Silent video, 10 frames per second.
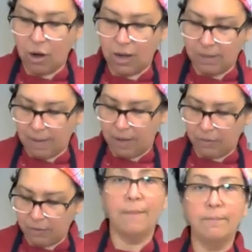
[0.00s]
garlic
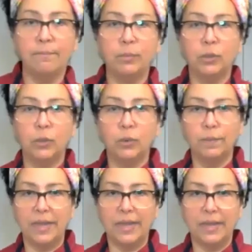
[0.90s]
powder. I'm
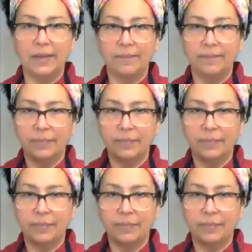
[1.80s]
blooming